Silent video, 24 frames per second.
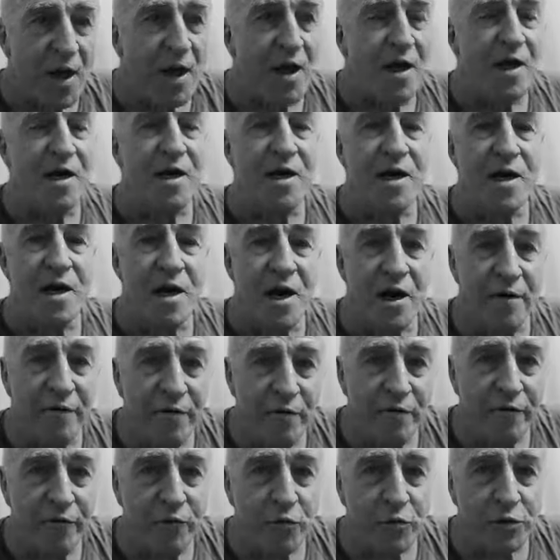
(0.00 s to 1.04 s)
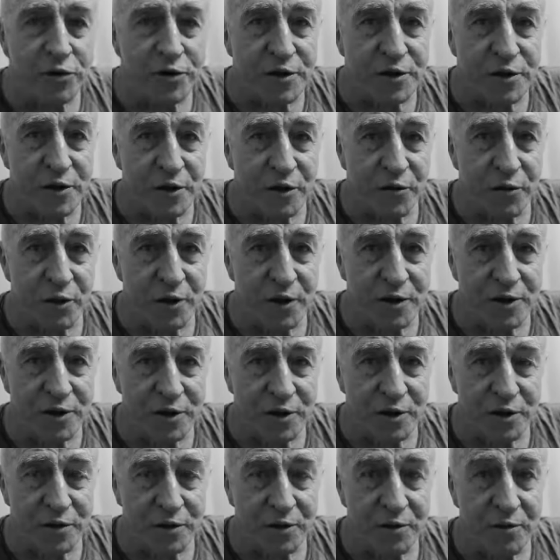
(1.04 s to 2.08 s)
Never force an
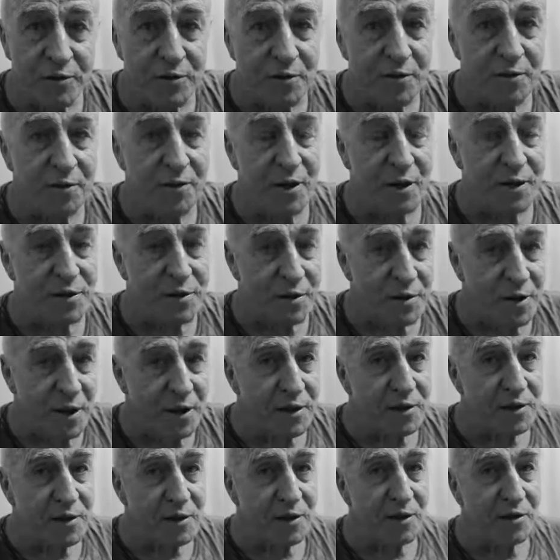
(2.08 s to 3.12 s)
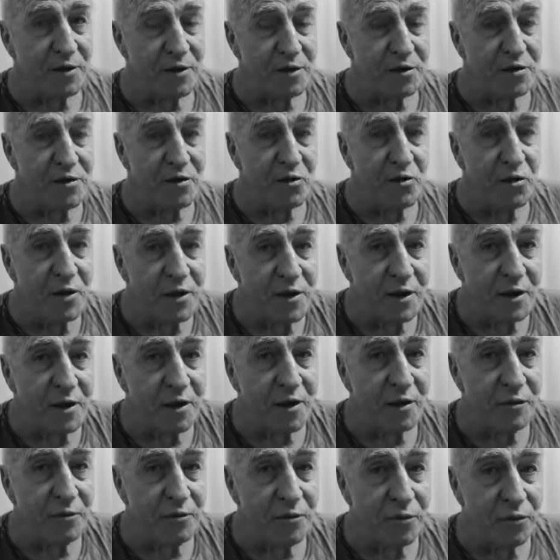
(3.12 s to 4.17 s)
equalization. That's the next thing that's critically
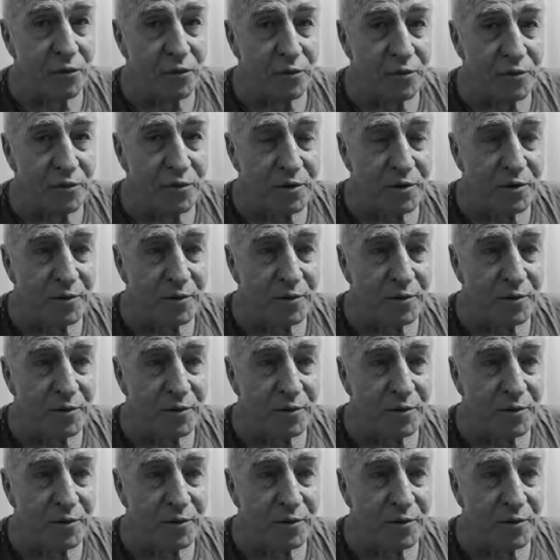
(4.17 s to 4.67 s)
important.